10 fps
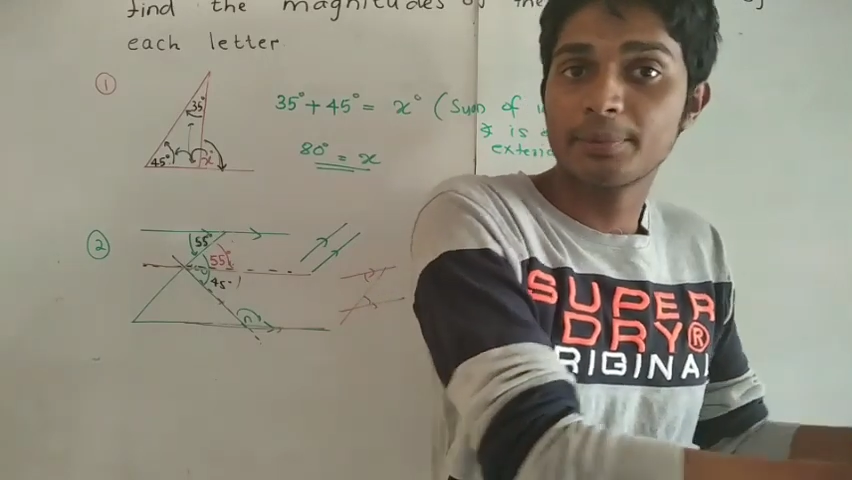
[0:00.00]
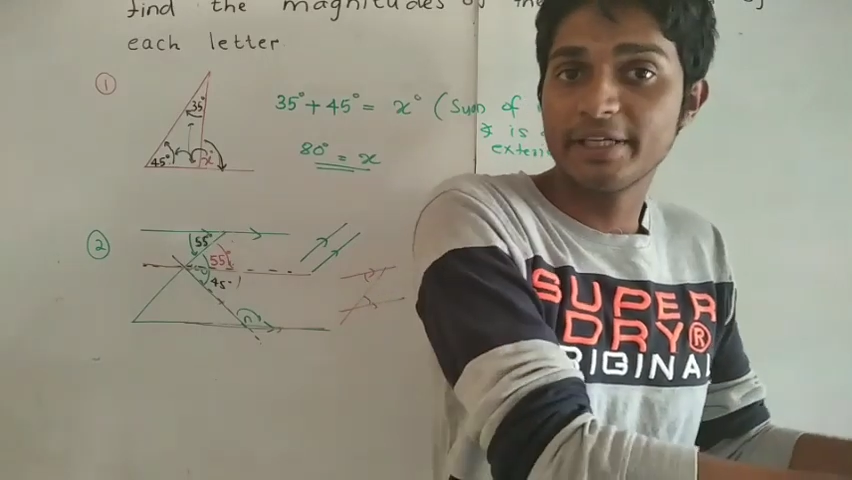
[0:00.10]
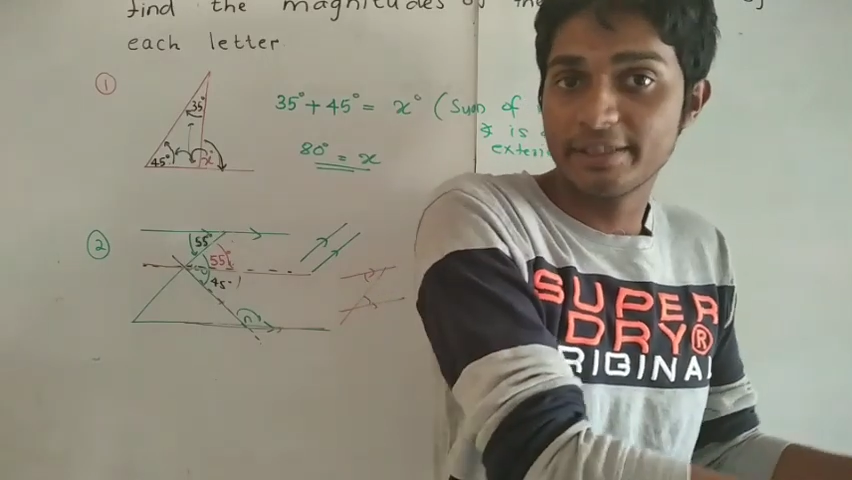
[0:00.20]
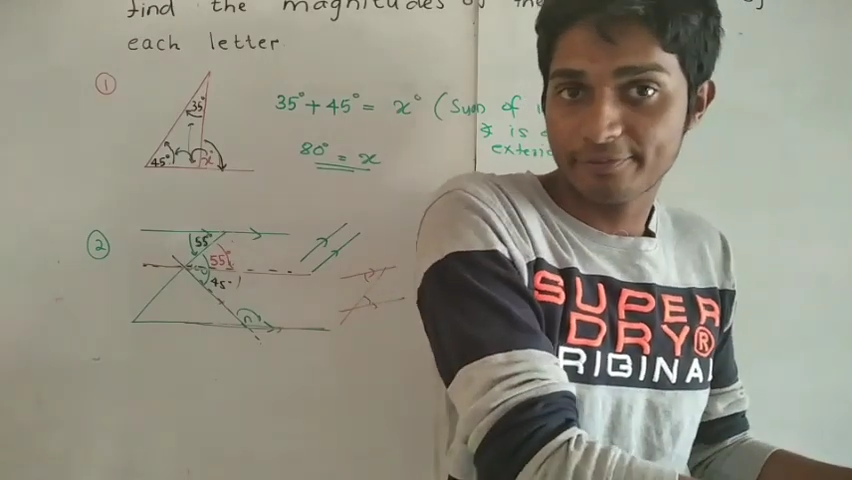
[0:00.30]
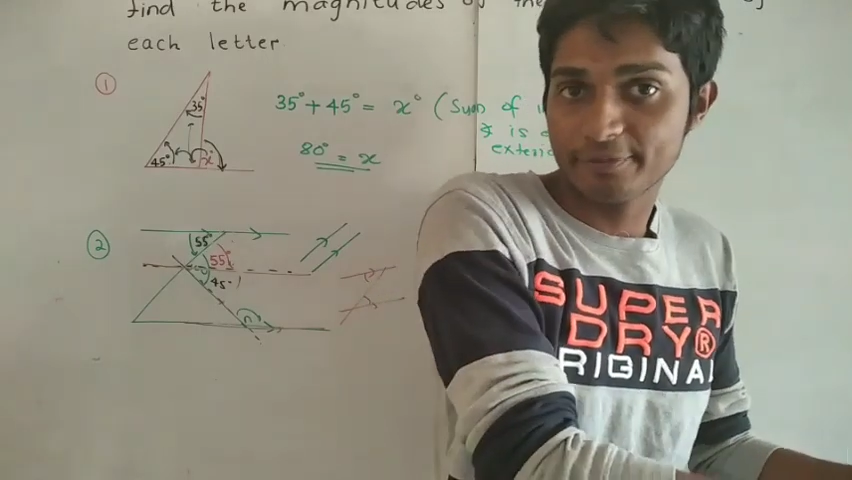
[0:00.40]

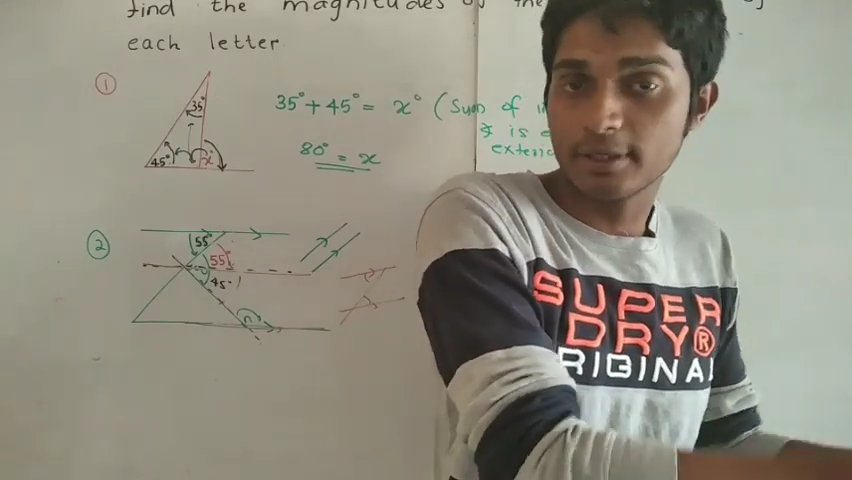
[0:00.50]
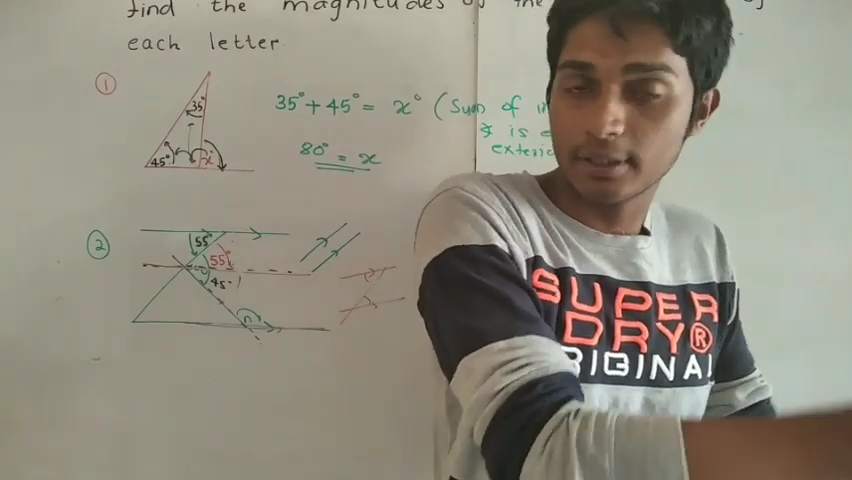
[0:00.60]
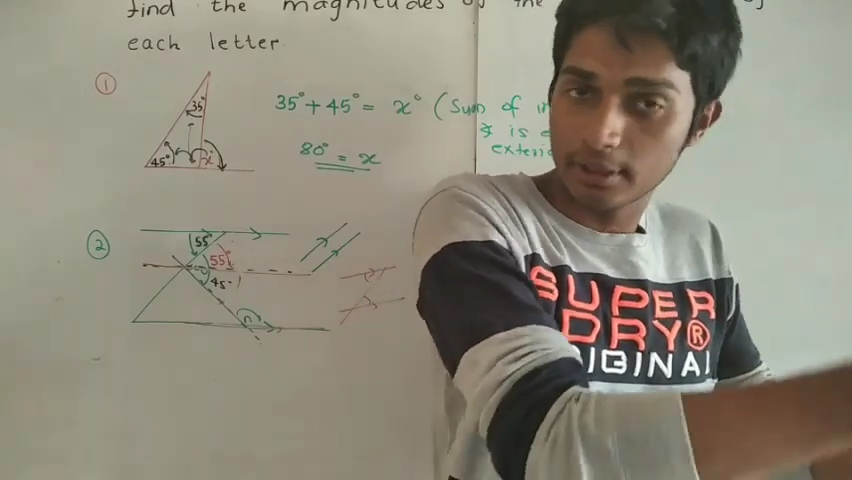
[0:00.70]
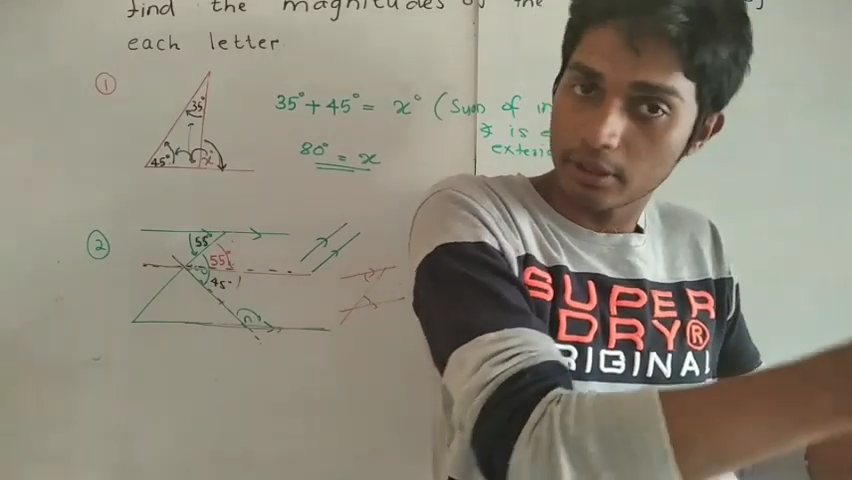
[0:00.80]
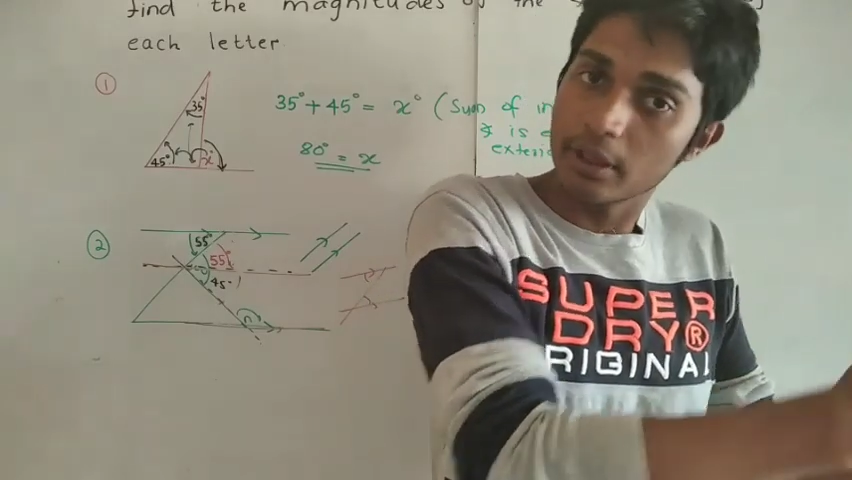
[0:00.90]

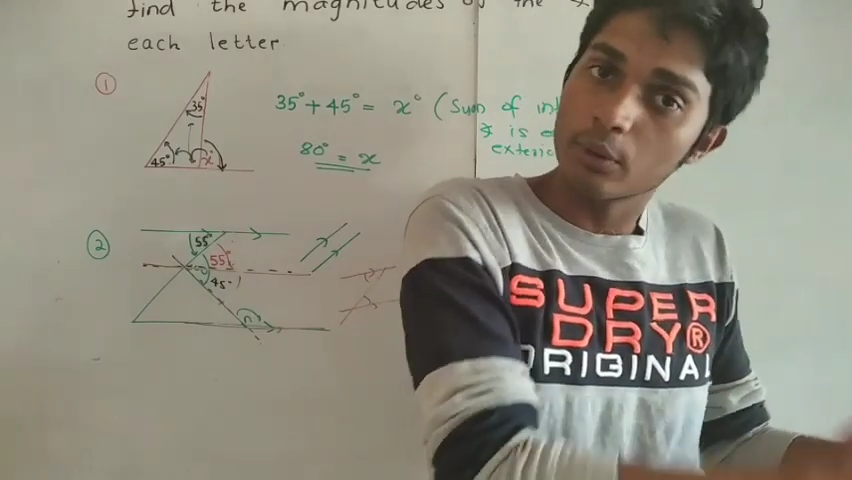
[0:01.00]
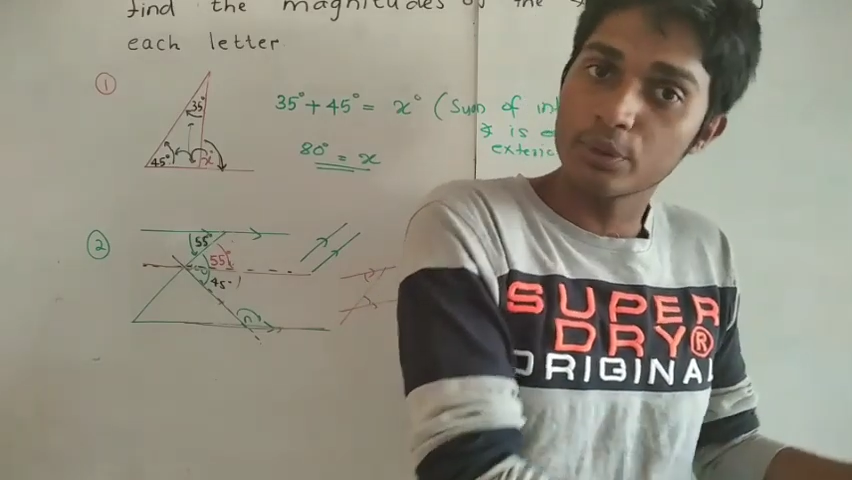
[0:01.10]
PDF